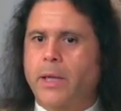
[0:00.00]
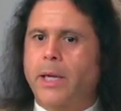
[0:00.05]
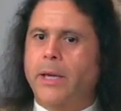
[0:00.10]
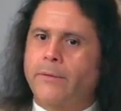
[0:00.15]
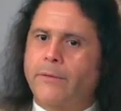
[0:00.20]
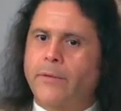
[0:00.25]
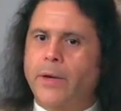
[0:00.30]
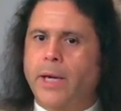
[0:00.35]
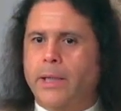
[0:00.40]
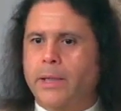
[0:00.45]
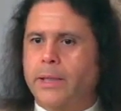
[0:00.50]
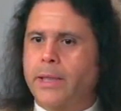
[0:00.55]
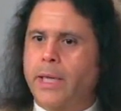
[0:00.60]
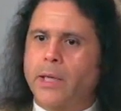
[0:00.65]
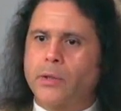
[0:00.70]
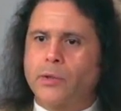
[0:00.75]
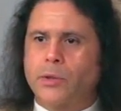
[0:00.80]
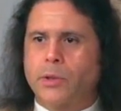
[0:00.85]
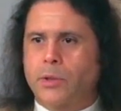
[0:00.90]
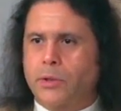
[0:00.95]
In fact,
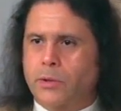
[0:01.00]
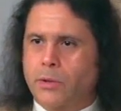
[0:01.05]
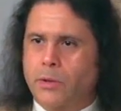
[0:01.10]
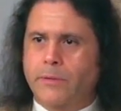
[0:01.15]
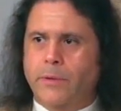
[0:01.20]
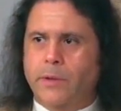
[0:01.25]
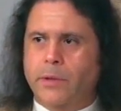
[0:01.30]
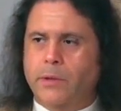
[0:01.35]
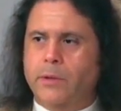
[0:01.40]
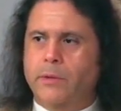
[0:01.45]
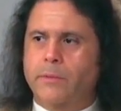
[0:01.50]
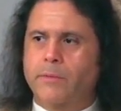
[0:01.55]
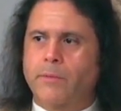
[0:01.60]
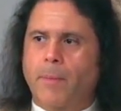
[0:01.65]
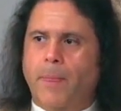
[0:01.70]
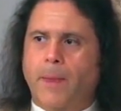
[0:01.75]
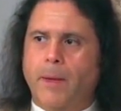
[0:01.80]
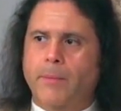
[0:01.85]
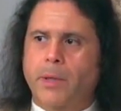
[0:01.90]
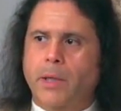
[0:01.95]
not just servants,
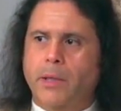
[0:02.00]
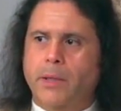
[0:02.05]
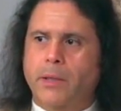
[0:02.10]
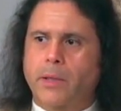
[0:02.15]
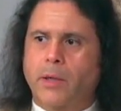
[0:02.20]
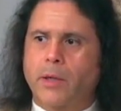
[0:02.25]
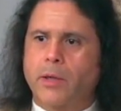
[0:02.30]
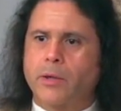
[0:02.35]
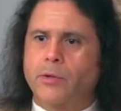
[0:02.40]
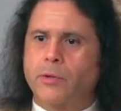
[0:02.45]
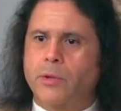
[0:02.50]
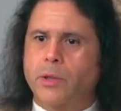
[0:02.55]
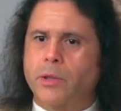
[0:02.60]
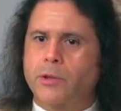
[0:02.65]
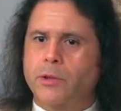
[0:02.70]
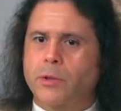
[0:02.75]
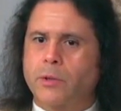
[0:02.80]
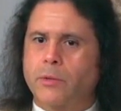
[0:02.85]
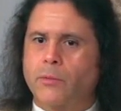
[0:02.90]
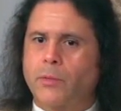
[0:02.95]
but in our
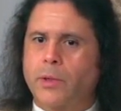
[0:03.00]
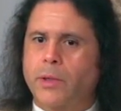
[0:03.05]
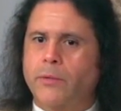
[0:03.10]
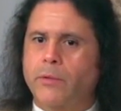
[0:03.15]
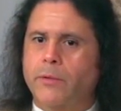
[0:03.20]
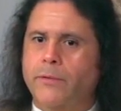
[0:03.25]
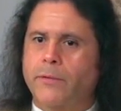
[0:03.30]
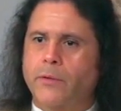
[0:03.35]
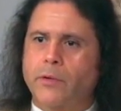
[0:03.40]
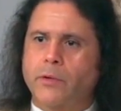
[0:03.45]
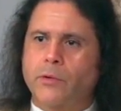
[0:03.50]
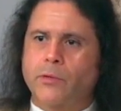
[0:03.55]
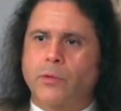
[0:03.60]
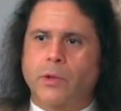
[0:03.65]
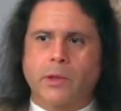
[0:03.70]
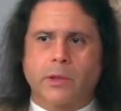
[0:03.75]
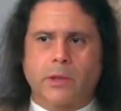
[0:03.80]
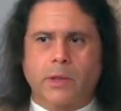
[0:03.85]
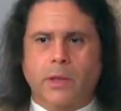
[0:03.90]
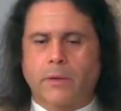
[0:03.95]
tradition, we refer to
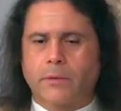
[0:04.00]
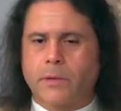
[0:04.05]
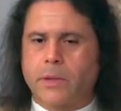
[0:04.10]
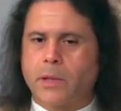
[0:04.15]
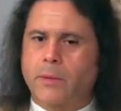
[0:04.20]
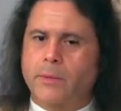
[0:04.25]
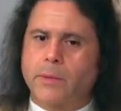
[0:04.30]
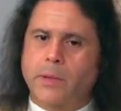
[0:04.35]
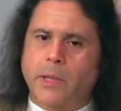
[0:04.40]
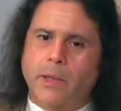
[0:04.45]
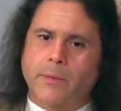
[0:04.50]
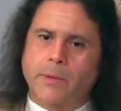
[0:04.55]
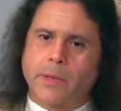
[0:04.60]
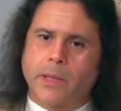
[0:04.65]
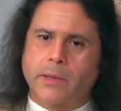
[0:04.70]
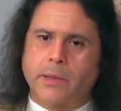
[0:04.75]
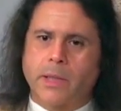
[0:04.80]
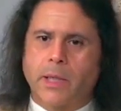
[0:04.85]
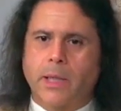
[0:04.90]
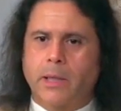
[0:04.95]
ourselves sometimes
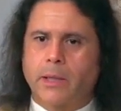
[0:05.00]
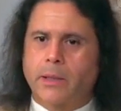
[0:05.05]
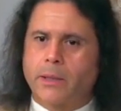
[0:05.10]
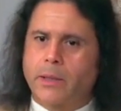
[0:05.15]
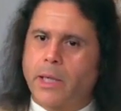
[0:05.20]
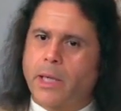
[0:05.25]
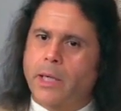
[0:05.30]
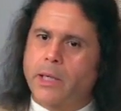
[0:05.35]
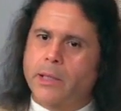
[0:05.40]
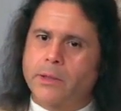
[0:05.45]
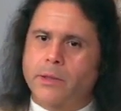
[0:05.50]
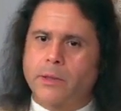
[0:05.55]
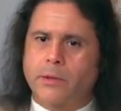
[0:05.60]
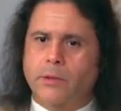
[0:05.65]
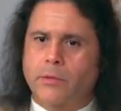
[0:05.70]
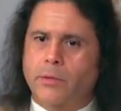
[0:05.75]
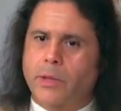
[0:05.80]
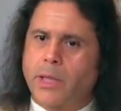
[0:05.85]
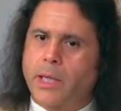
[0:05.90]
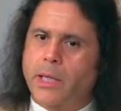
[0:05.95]
as
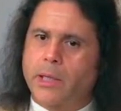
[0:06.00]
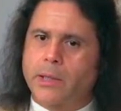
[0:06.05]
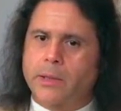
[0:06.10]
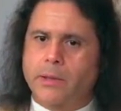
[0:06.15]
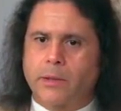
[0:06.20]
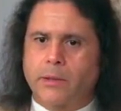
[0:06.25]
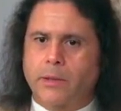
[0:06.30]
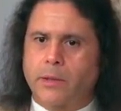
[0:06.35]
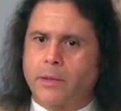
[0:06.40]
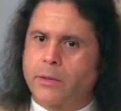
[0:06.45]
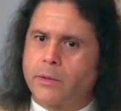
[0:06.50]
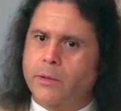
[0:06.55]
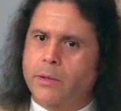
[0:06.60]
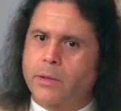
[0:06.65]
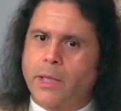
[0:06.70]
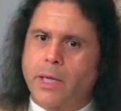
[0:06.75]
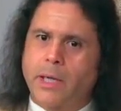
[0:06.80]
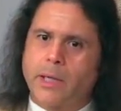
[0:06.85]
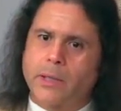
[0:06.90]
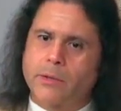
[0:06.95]
dasanudasana,
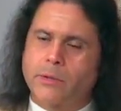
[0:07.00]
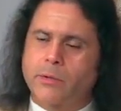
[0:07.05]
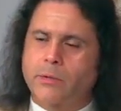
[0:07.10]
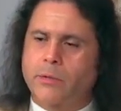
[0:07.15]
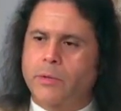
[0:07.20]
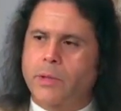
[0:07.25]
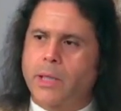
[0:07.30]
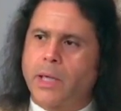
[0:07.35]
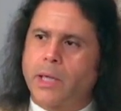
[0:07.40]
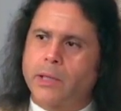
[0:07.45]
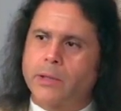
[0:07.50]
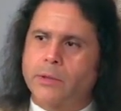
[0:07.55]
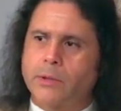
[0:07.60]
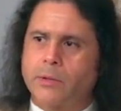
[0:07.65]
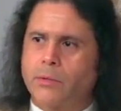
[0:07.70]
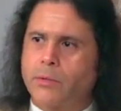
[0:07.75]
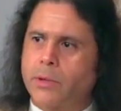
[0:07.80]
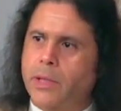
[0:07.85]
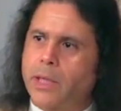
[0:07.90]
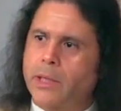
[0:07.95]

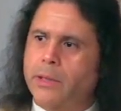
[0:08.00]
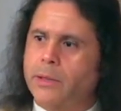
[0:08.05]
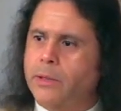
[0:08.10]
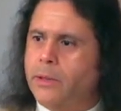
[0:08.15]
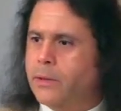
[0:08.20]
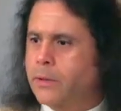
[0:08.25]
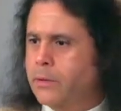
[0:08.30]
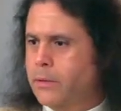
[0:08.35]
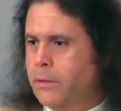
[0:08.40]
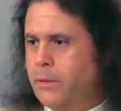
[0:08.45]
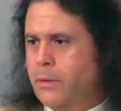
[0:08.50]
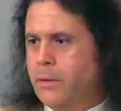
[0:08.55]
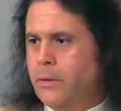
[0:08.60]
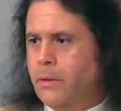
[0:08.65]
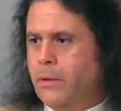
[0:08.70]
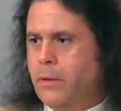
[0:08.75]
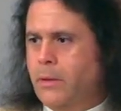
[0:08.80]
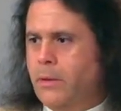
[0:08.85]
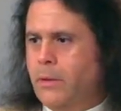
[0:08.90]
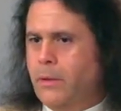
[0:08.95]
dasunudasa.
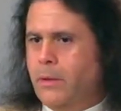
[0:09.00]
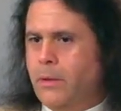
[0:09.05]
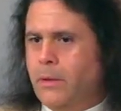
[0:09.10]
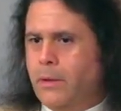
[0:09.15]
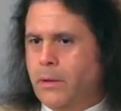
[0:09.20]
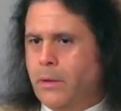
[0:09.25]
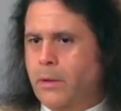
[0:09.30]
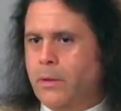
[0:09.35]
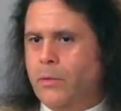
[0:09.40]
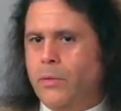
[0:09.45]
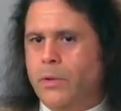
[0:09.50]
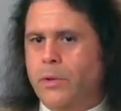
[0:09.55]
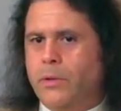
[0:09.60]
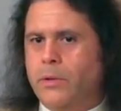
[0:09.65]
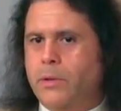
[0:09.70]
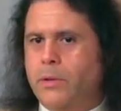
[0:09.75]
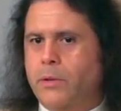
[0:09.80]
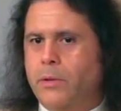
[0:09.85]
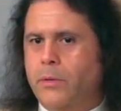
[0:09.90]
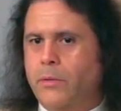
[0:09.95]
In other
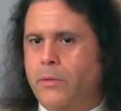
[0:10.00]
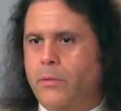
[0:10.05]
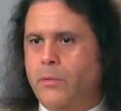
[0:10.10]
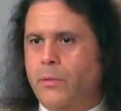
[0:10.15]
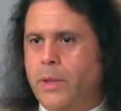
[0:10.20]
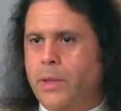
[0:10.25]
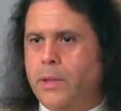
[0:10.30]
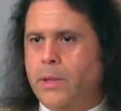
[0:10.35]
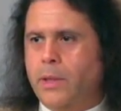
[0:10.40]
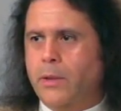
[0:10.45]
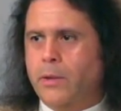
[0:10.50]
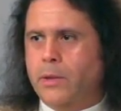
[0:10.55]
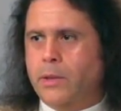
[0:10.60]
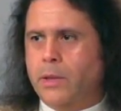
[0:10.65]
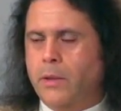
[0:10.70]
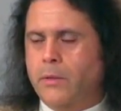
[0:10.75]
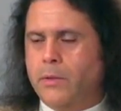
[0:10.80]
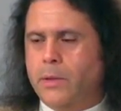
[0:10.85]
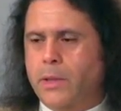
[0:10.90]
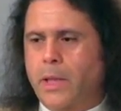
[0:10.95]
words, we see
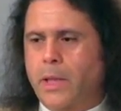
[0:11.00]
ourselves